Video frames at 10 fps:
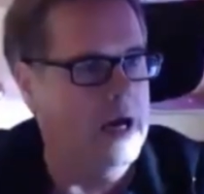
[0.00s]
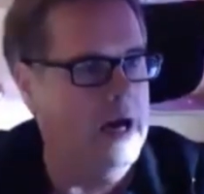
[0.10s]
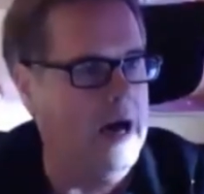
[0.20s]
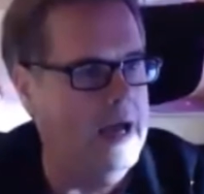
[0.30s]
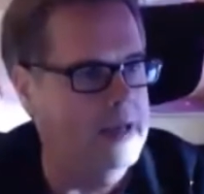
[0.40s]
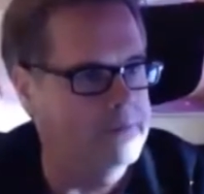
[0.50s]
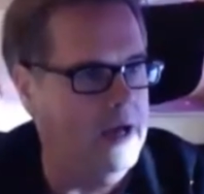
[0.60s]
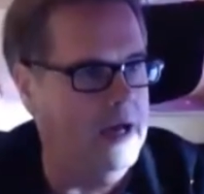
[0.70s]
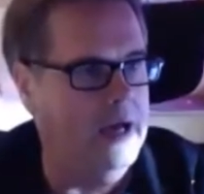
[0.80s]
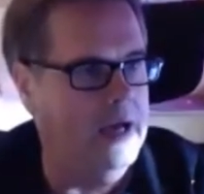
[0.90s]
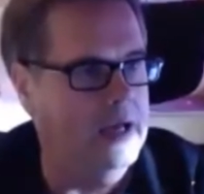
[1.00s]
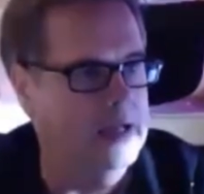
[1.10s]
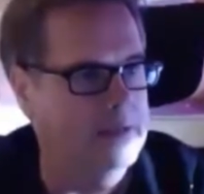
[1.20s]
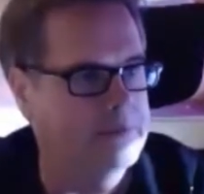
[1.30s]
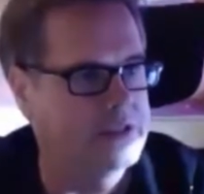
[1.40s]
I, uh,
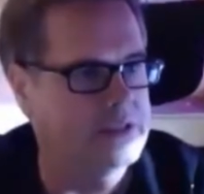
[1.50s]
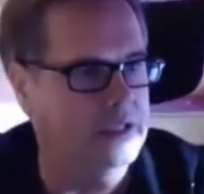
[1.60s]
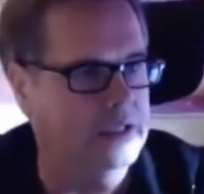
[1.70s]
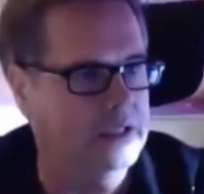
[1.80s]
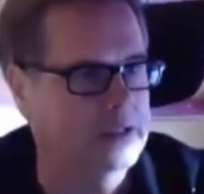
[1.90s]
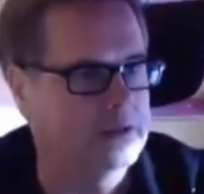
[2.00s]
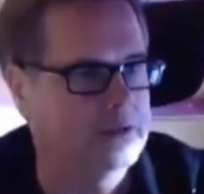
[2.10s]
let me see.